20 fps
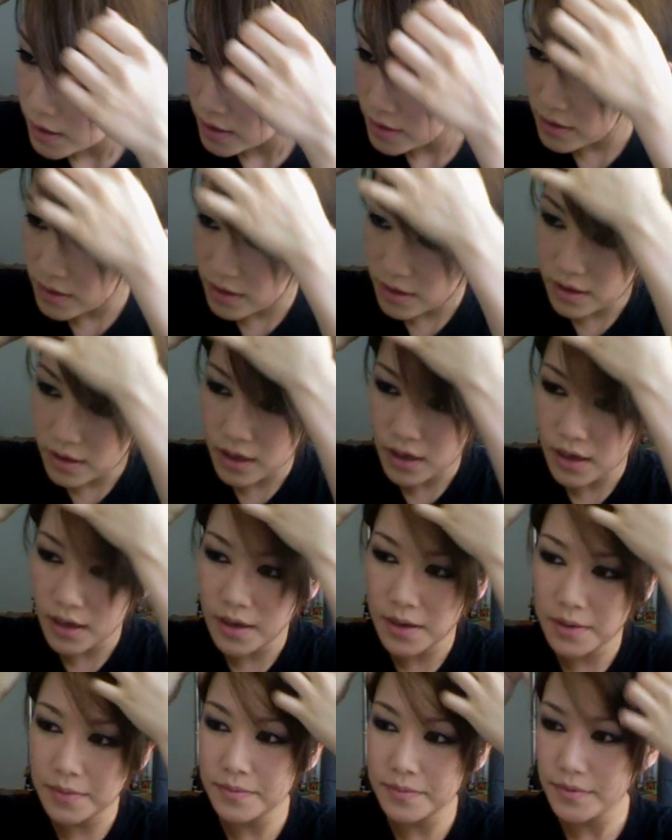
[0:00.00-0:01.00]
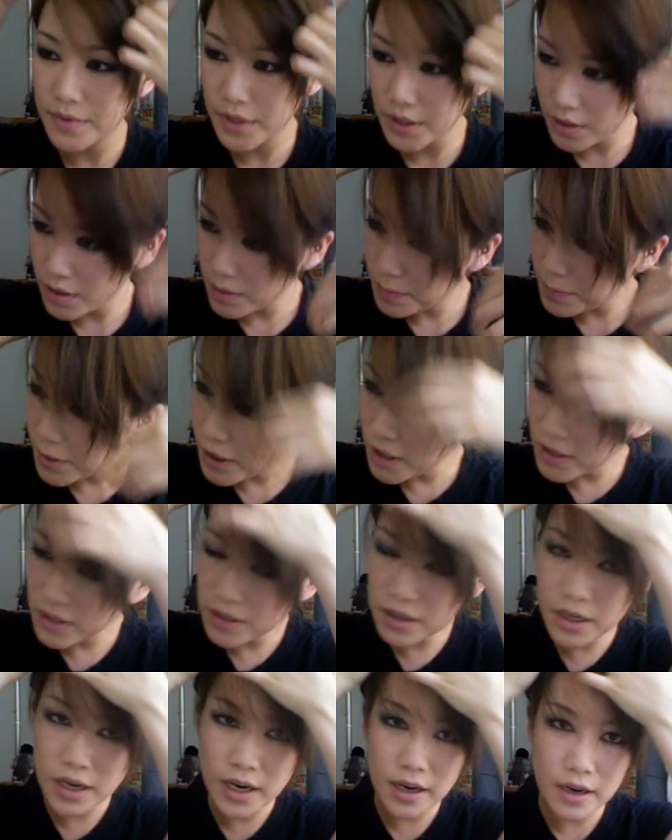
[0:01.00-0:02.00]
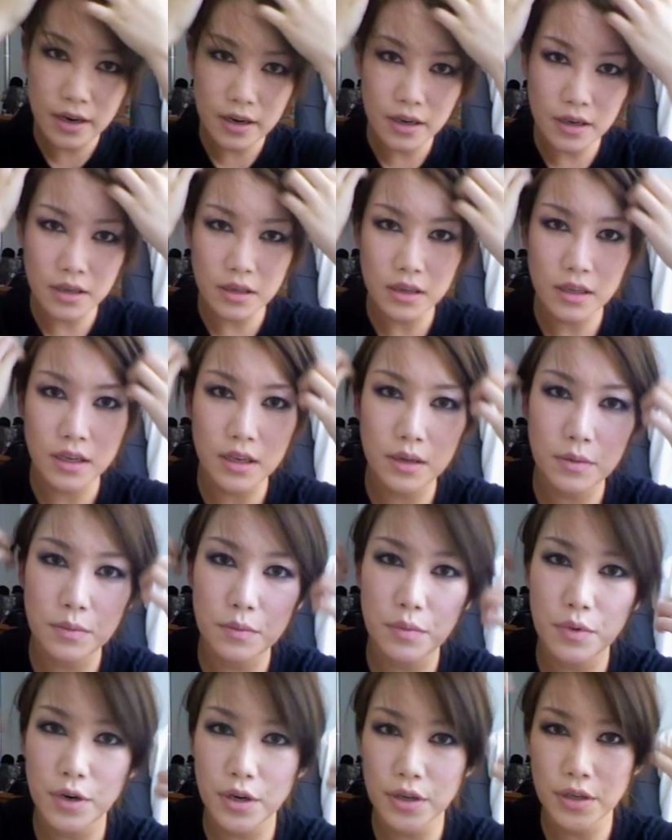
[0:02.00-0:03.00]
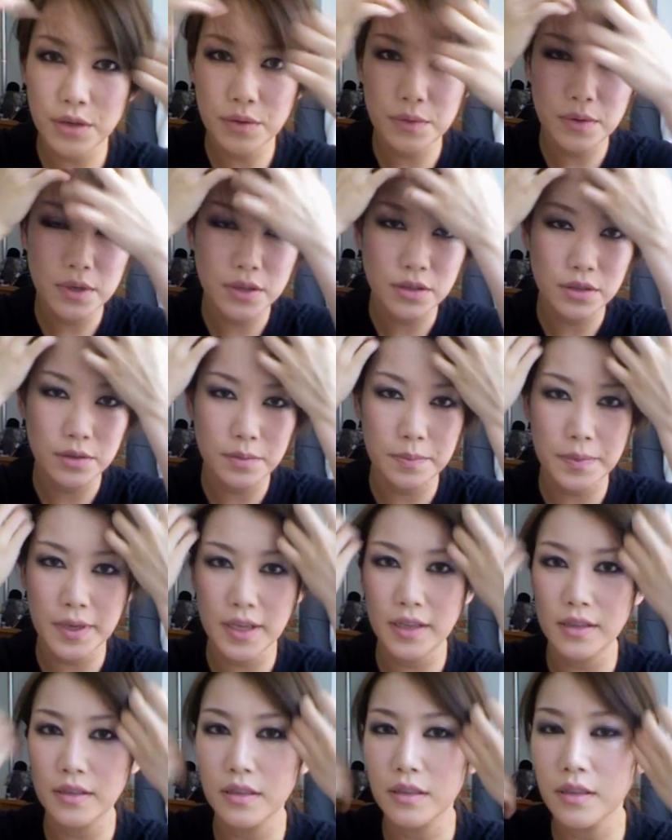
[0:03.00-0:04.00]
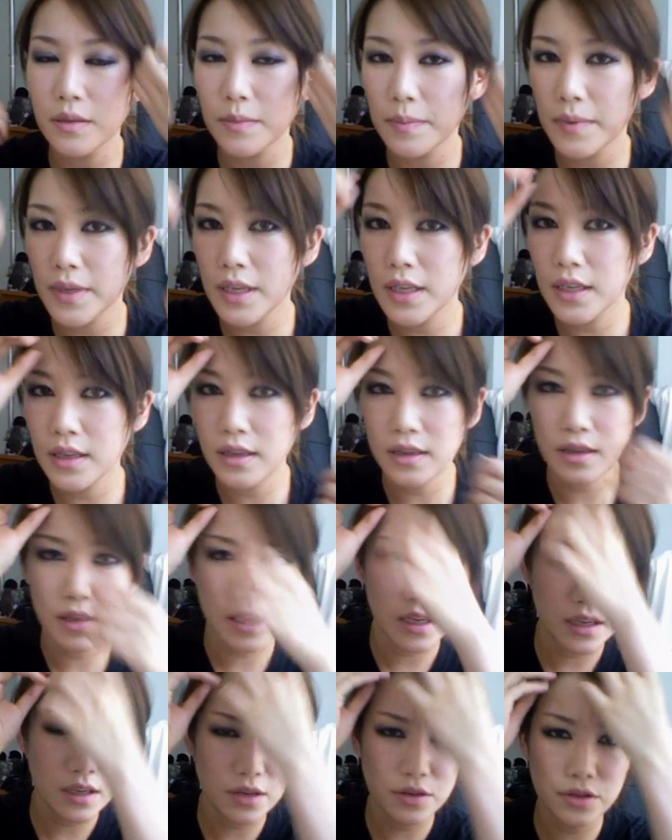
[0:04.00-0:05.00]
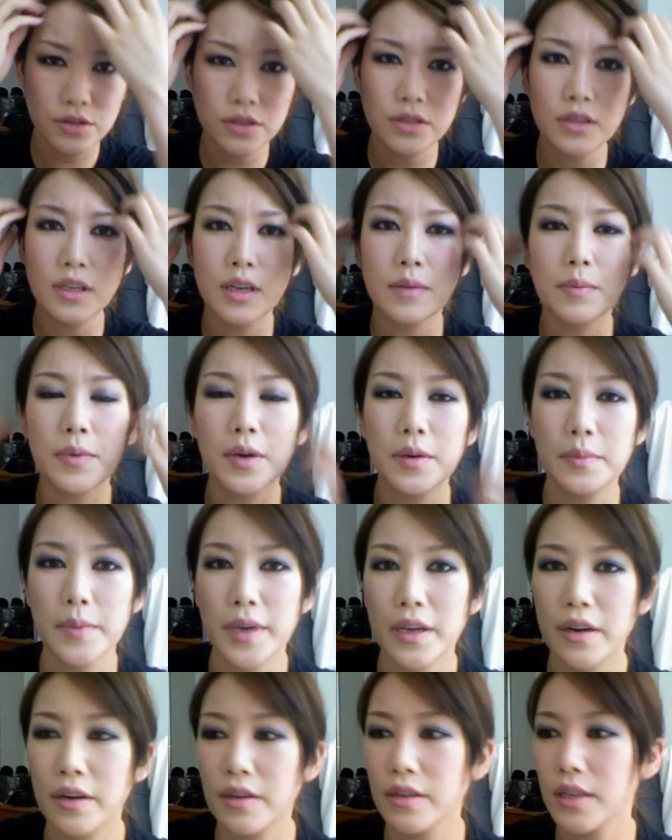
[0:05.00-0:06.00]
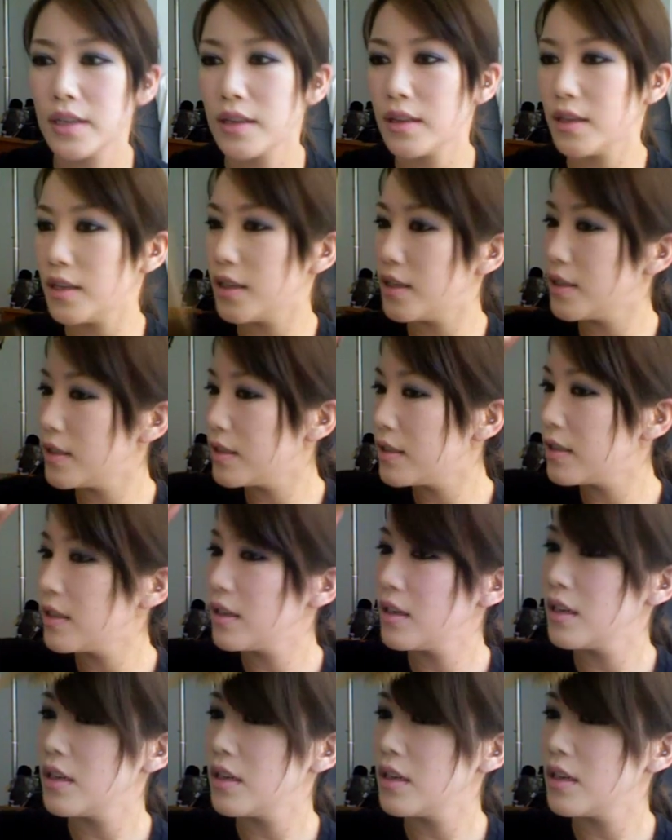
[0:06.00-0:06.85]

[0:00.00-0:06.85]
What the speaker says: So just part your hair like where you want your bangs to be, and like usually I part my hair like this.